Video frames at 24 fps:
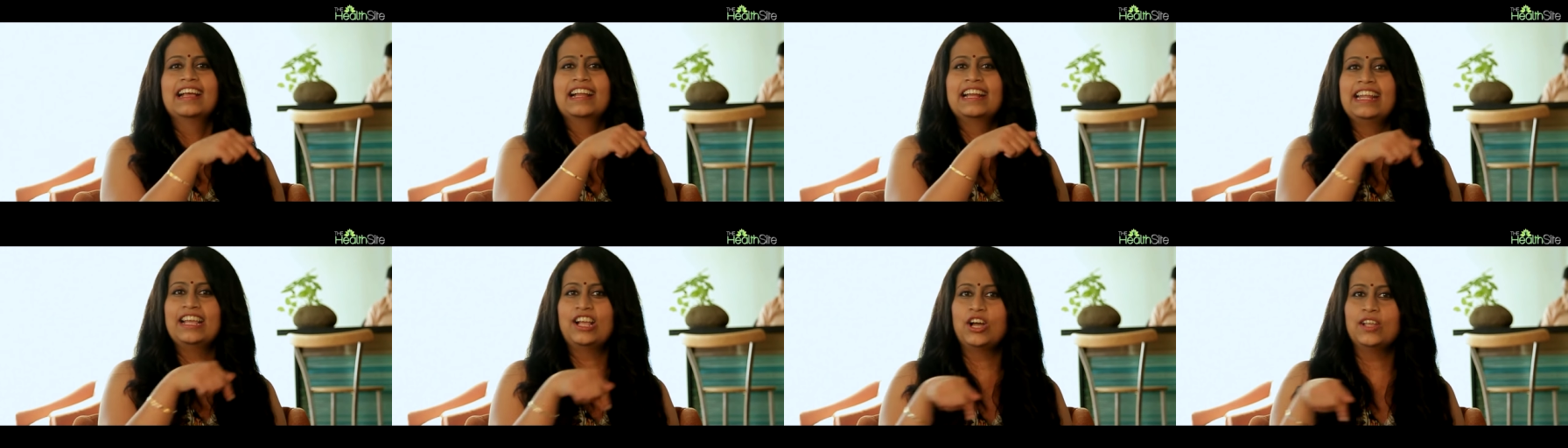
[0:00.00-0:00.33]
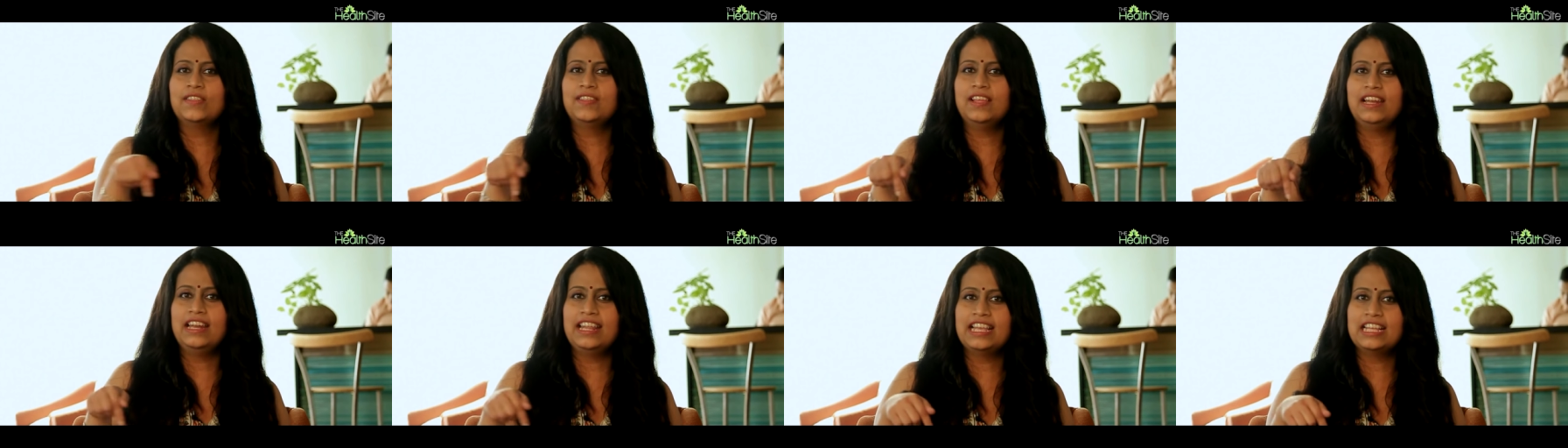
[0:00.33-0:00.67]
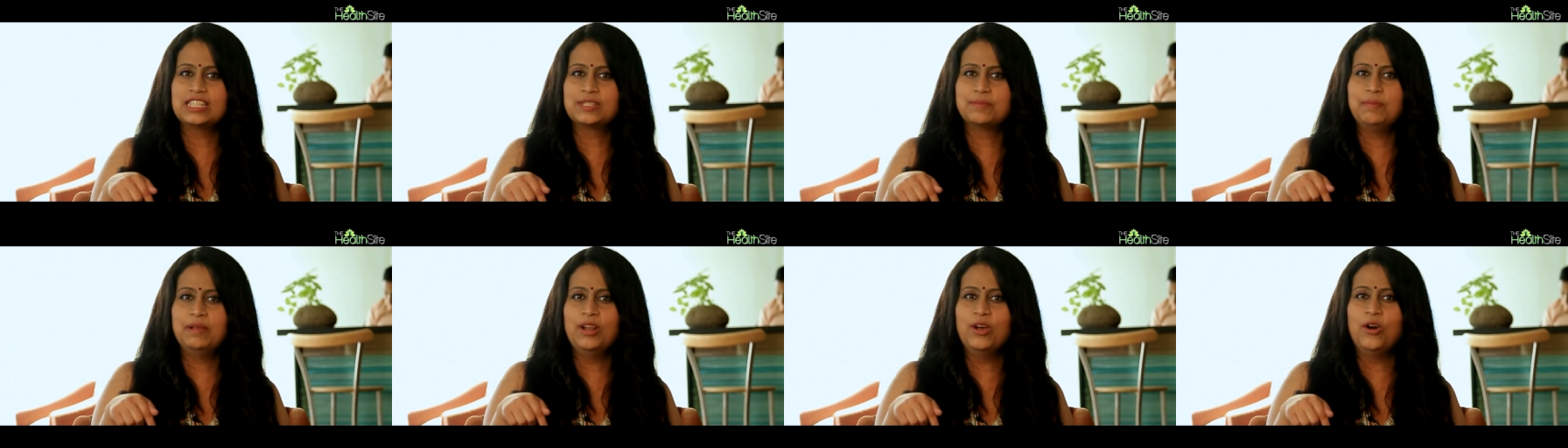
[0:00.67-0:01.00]
click on the
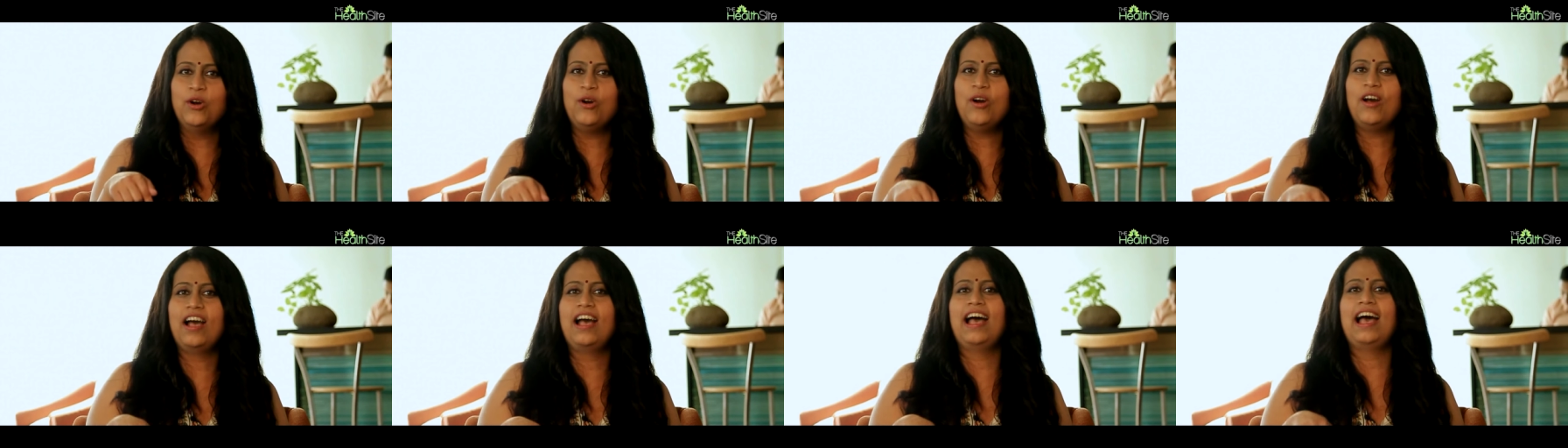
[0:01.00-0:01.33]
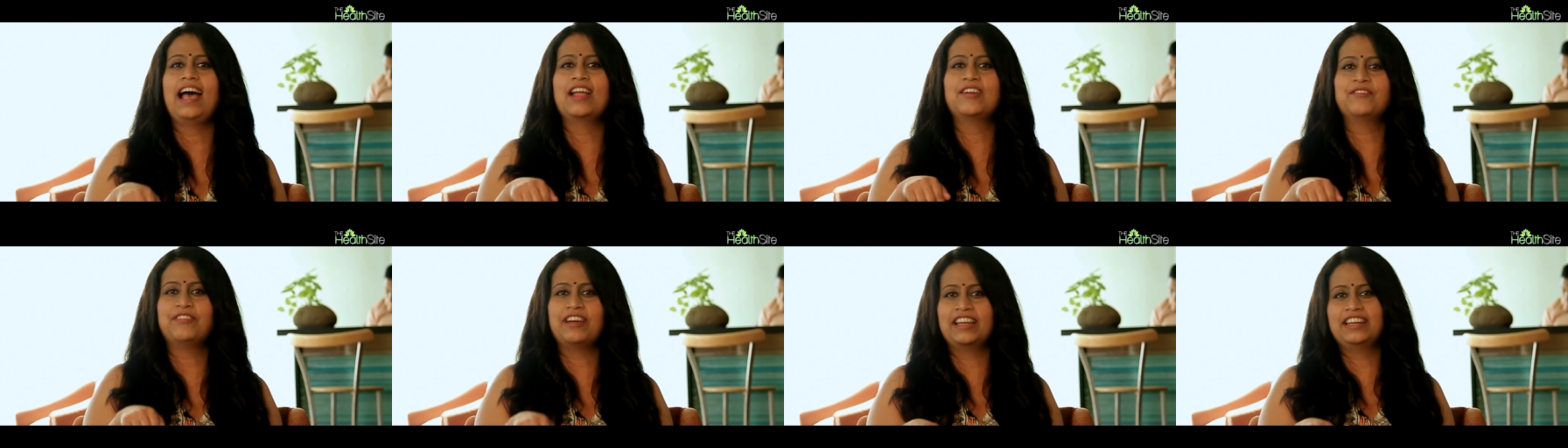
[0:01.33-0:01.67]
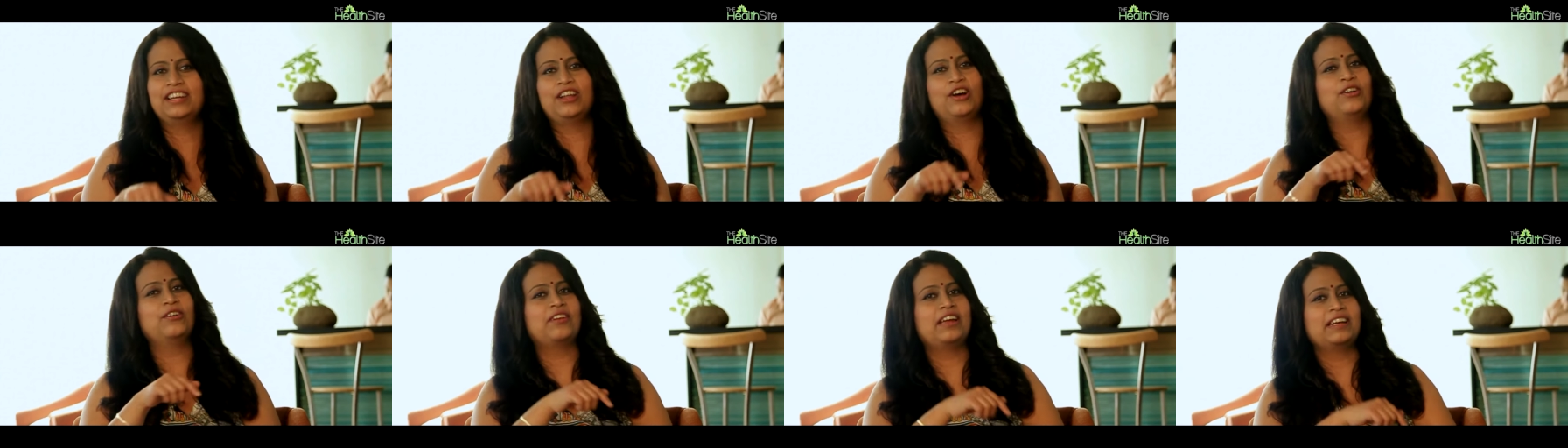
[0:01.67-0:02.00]
links below and
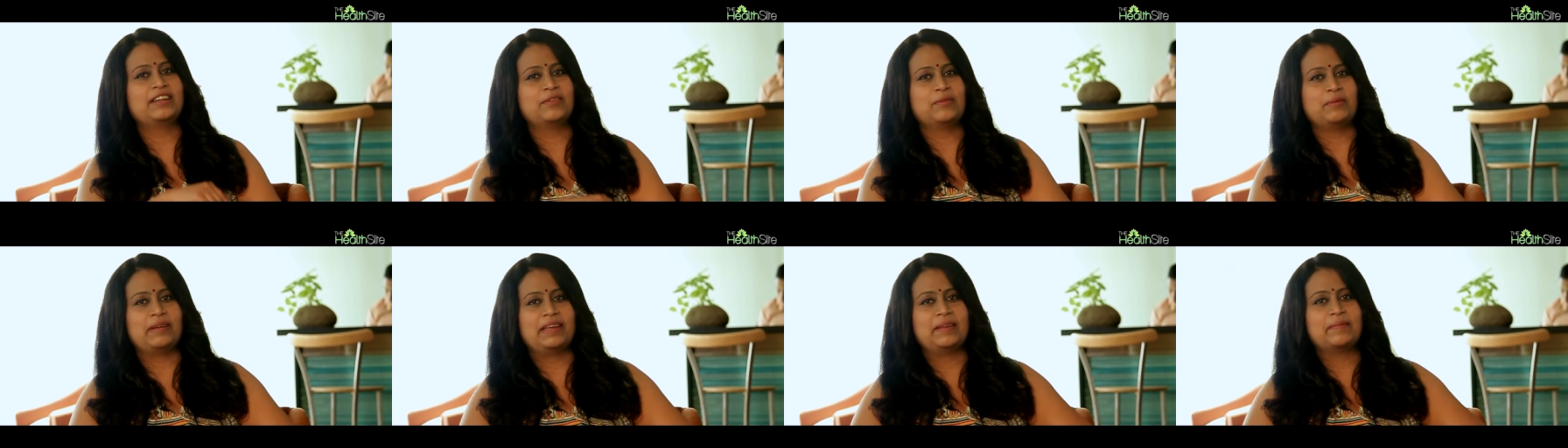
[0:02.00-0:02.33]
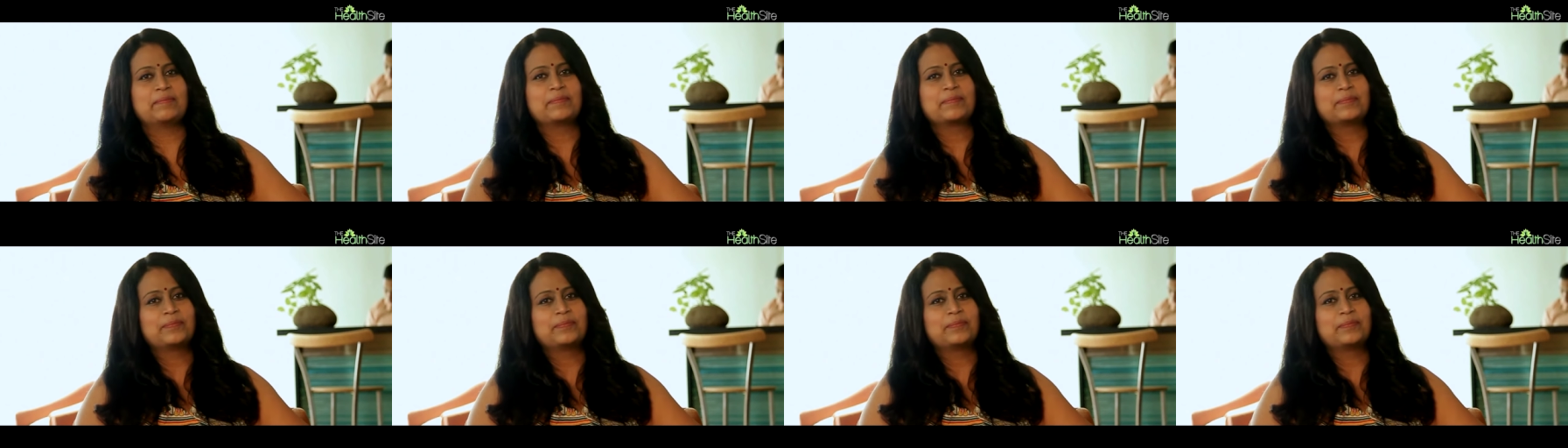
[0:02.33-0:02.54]
find out right away.